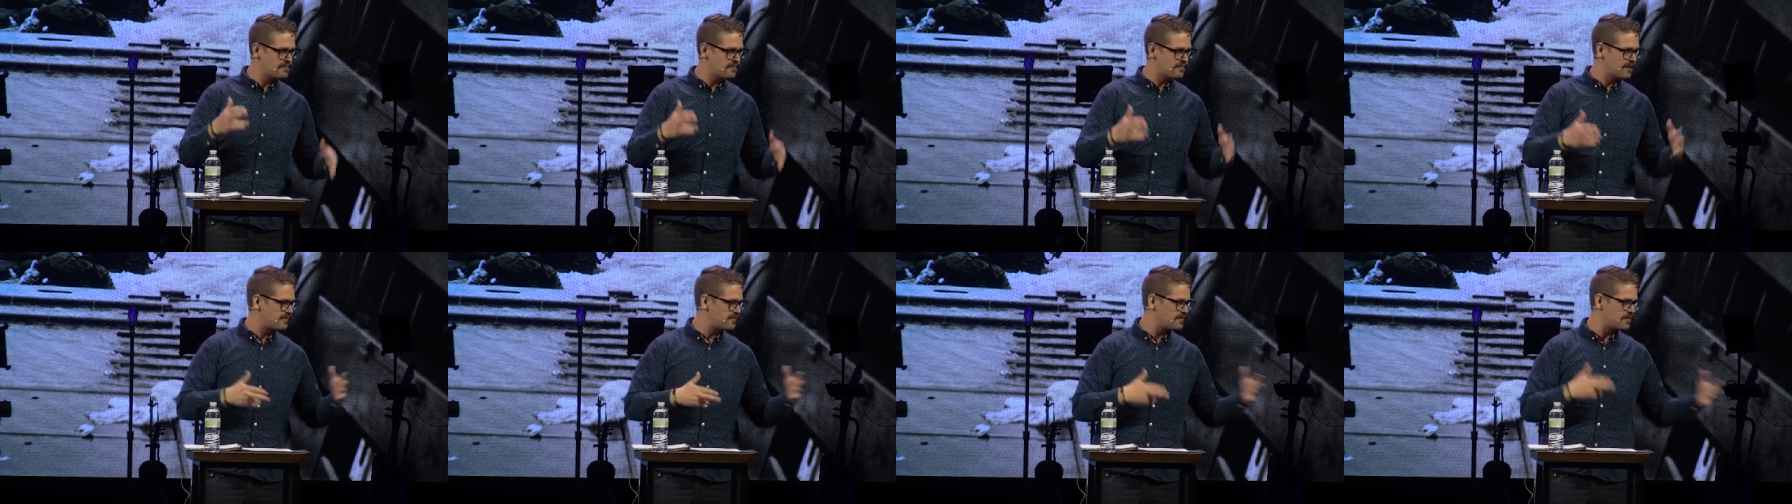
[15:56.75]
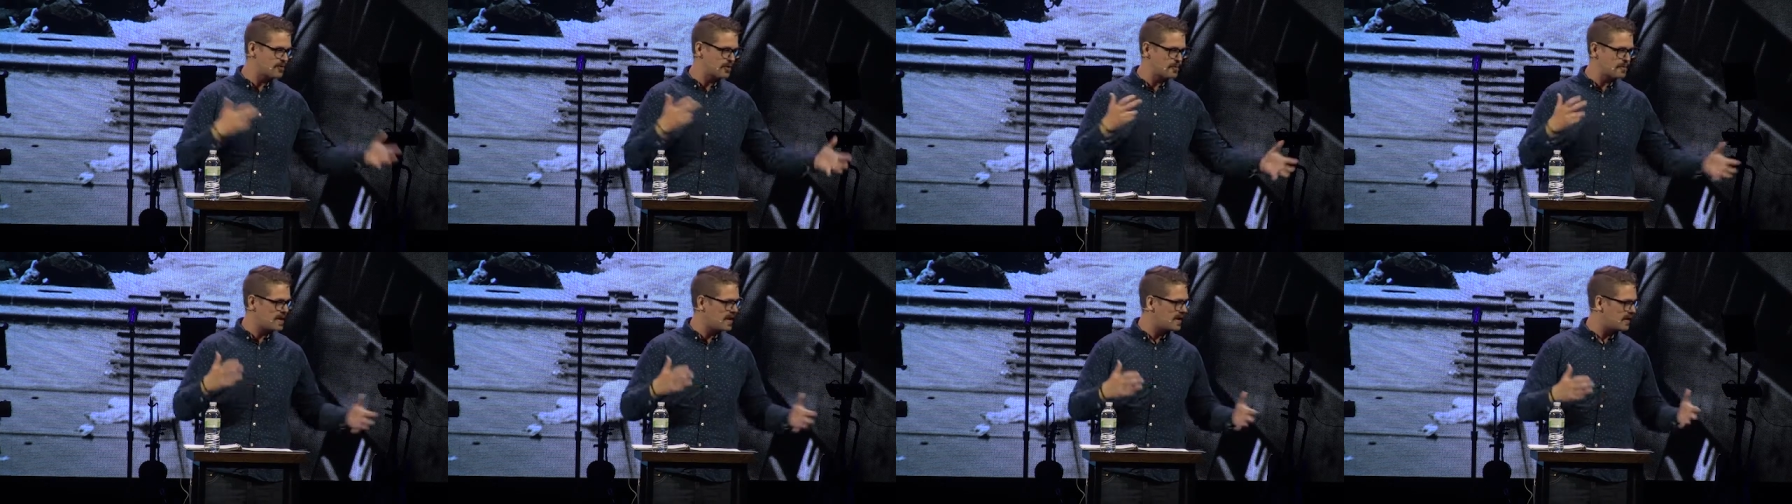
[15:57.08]
if
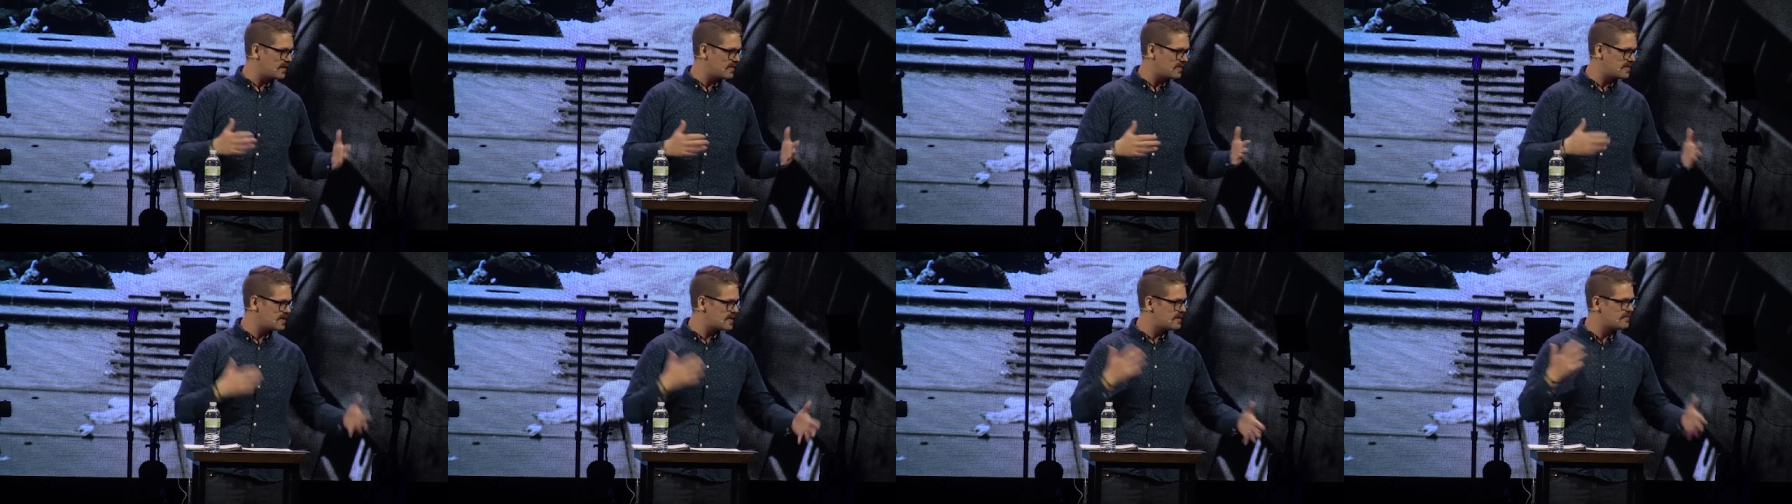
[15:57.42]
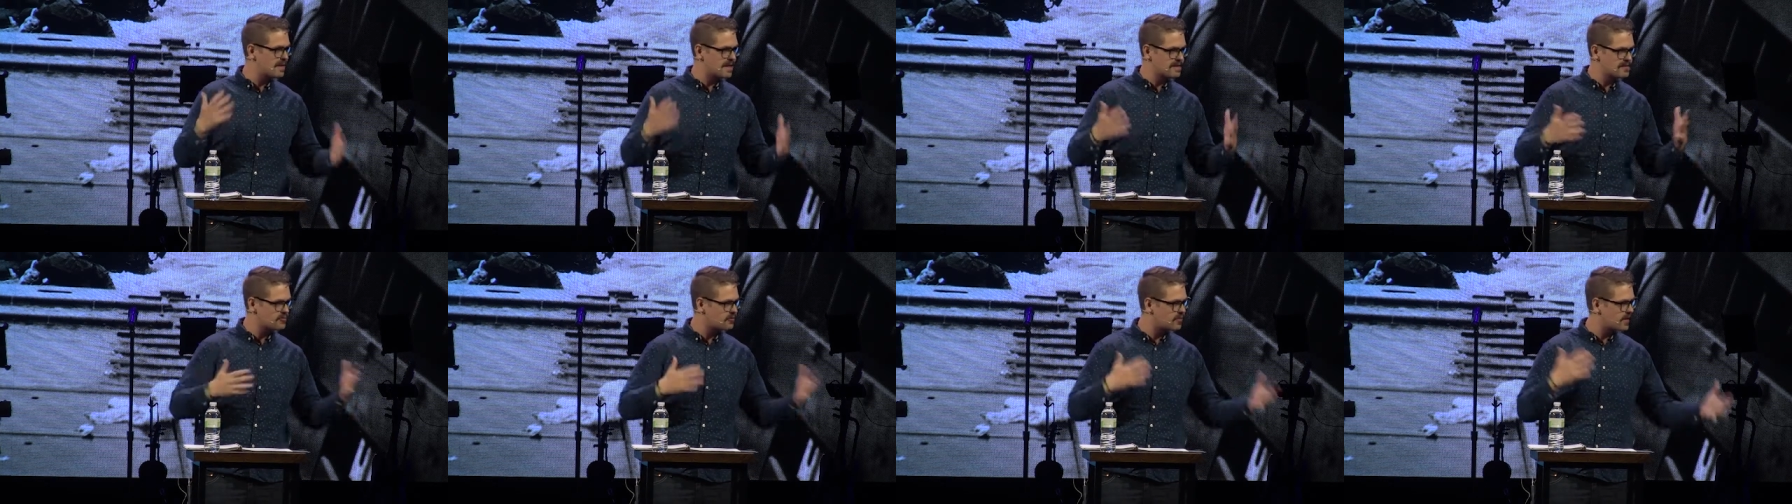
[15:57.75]
you're a parent, think
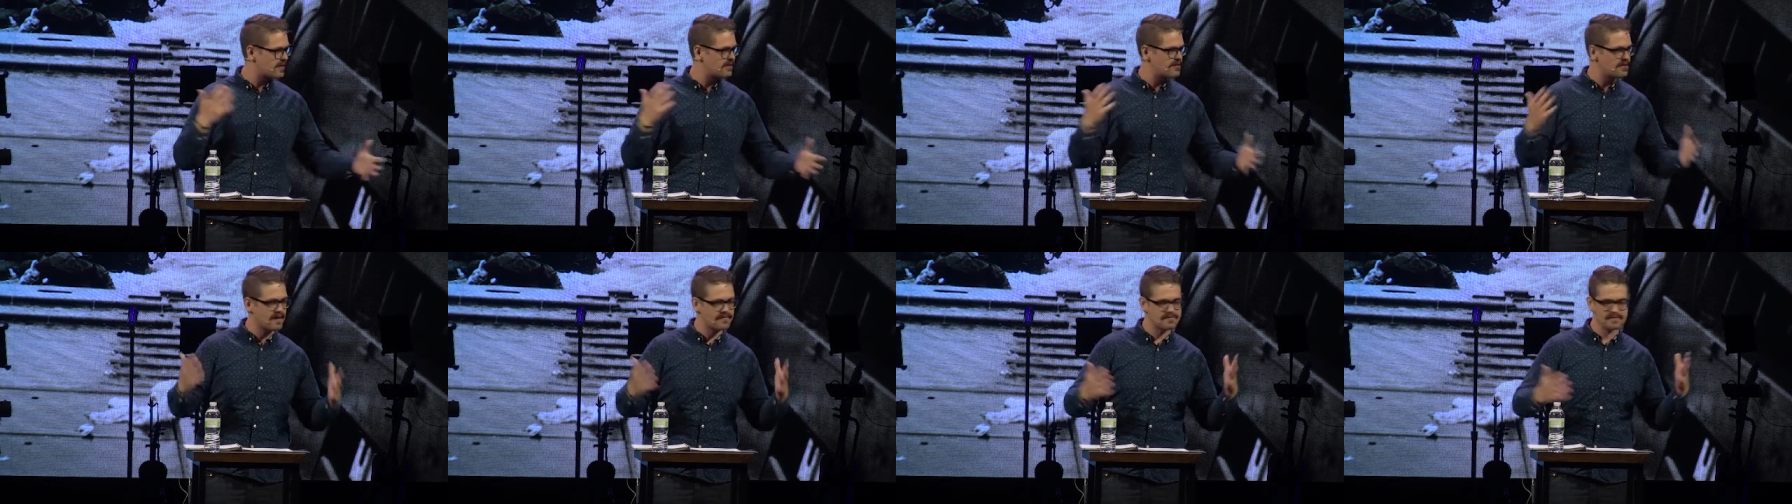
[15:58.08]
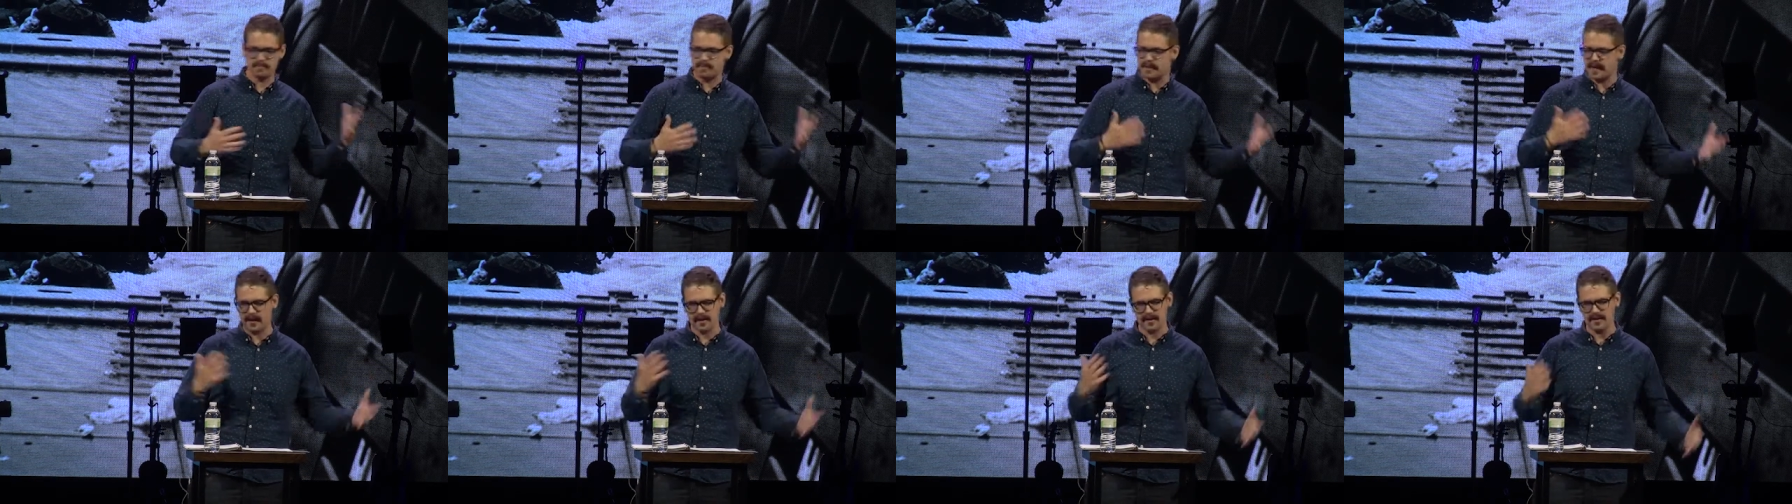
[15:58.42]
about the way you have
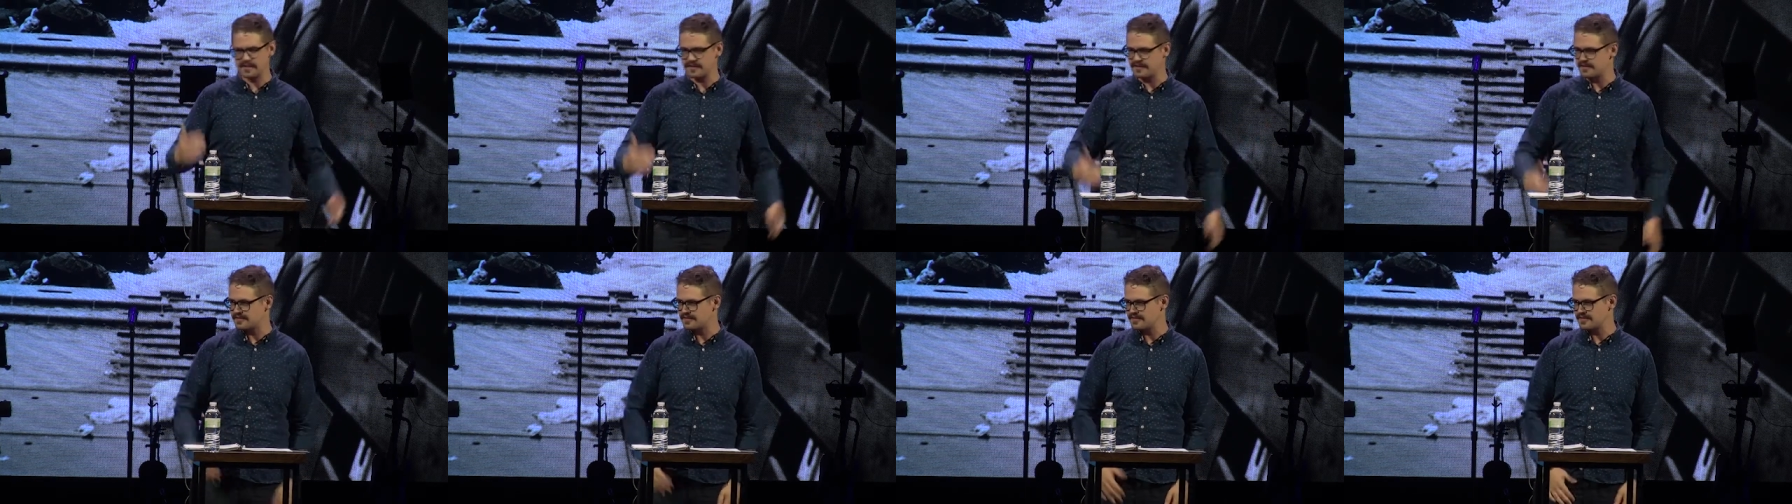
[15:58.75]
to parent